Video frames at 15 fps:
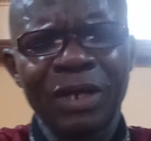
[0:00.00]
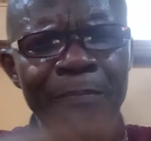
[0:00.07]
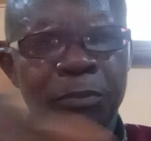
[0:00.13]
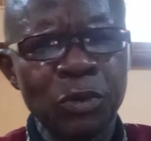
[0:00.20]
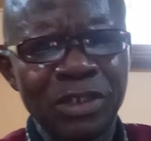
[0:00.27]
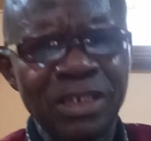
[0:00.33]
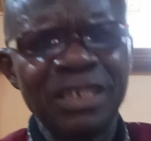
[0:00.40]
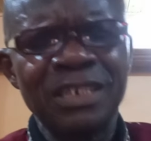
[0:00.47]
can
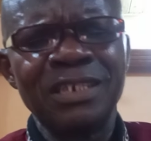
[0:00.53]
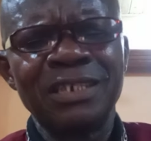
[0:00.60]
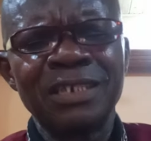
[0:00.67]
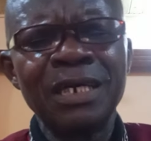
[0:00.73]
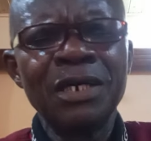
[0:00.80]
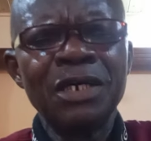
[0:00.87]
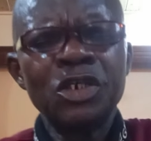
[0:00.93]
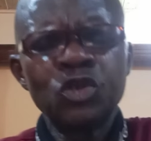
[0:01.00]
proceed
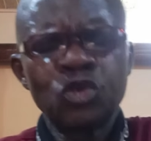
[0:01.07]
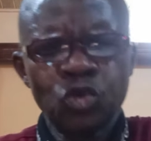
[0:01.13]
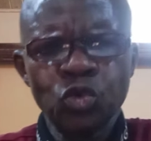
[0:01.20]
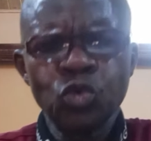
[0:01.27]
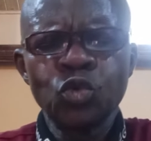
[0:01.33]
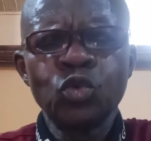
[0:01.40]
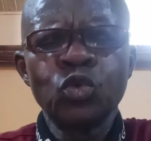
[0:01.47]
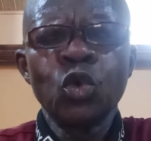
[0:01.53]

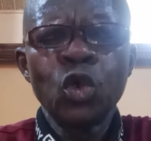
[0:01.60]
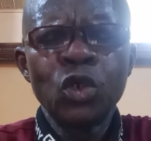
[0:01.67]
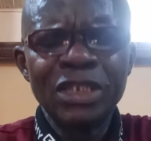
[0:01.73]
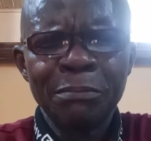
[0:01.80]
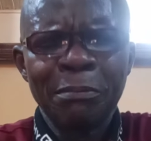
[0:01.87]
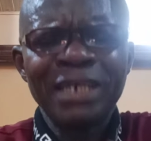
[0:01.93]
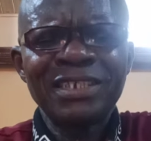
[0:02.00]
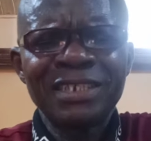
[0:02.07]
to
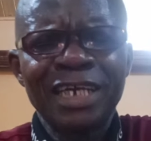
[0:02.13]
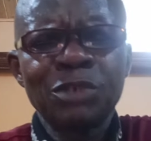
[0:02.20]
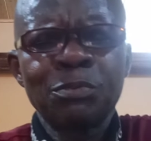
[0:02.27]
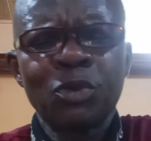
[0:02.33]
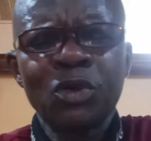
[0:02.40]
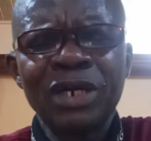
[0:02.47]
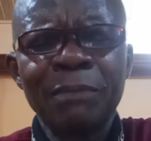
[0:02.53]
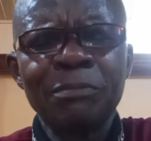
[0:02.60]
the master's
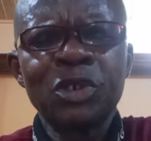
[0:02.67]
program,